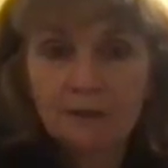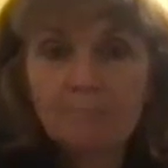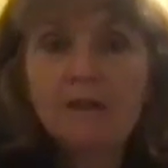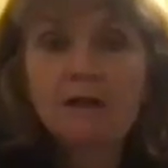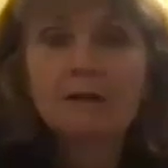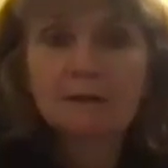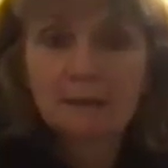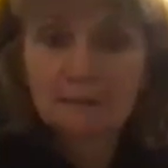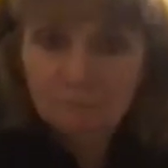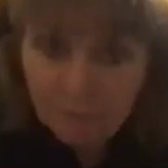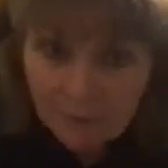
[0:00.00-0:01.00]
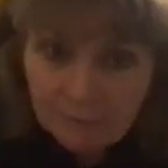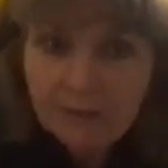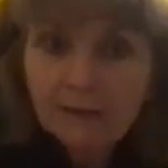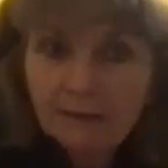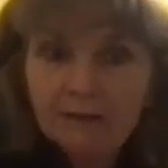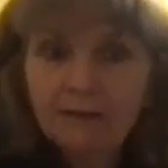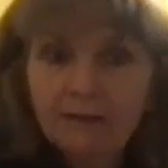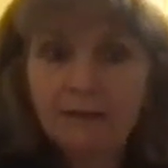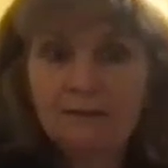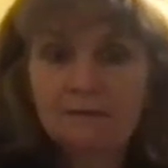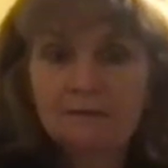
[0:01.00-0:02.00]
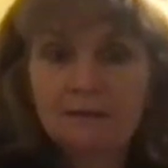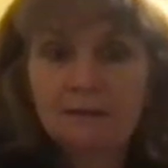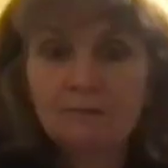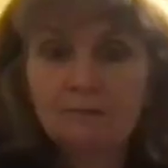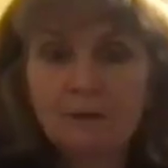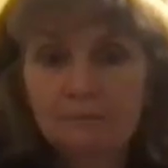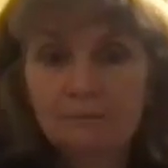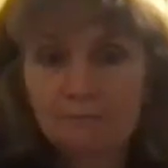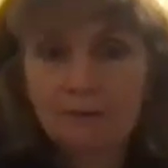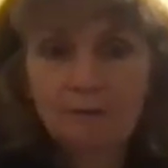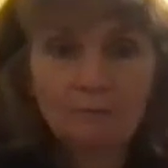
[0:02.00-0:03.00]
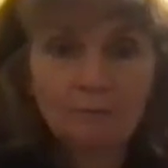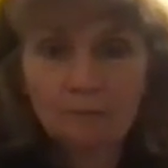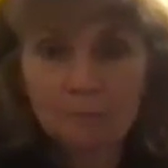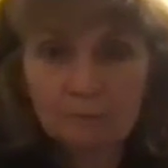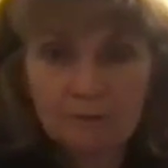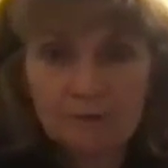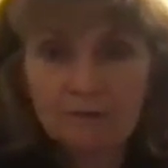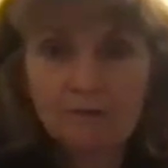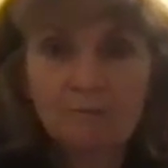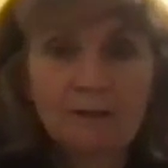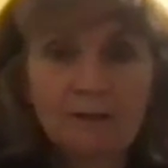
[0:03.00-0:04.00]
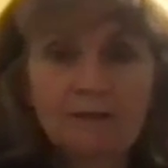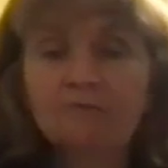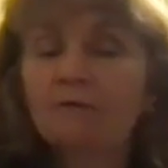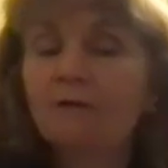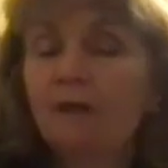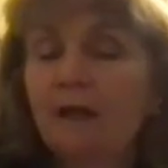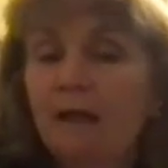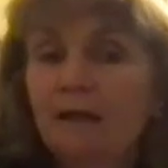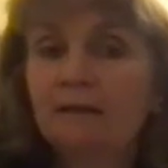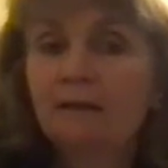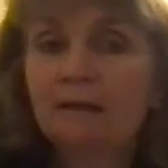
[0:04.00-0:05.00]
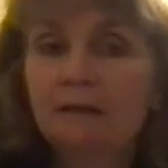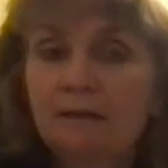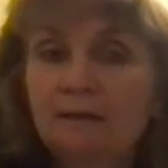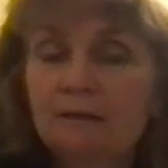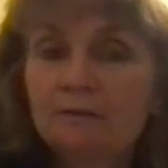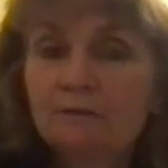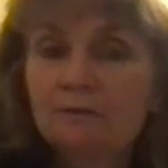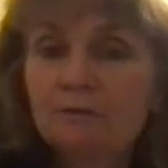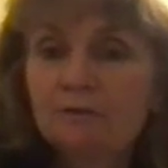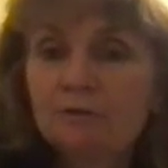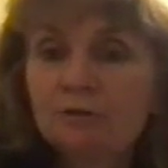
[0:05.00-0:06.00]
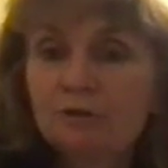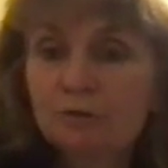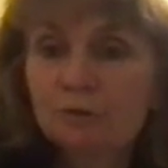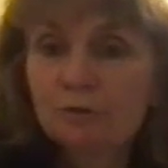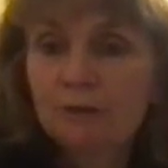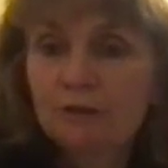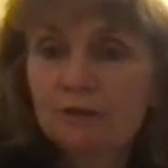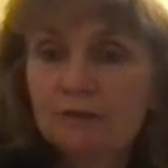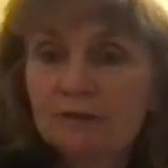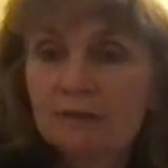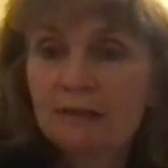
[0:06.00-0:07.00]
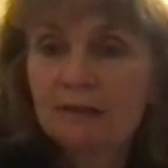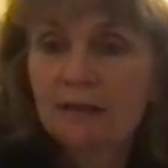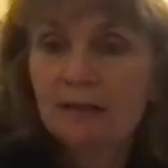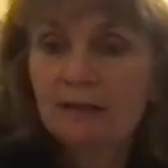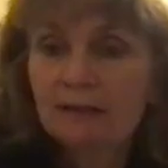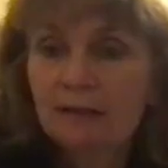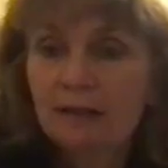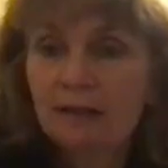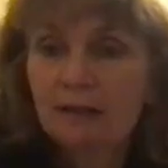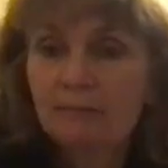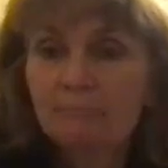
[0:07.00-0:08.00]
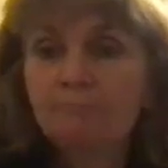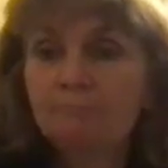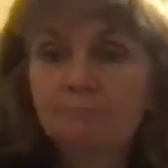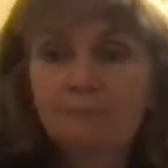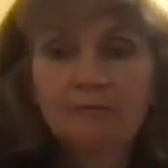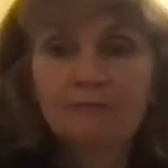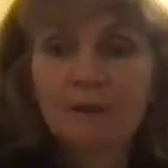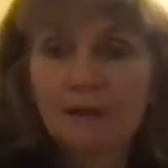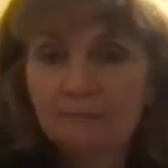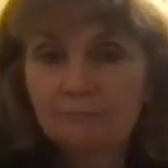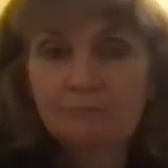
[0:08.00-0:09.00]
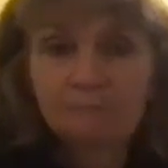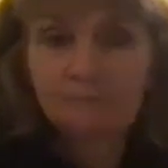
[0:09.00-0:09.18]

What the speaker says: American framing, and what would be the corrective on that. So those are two questions, and then I've got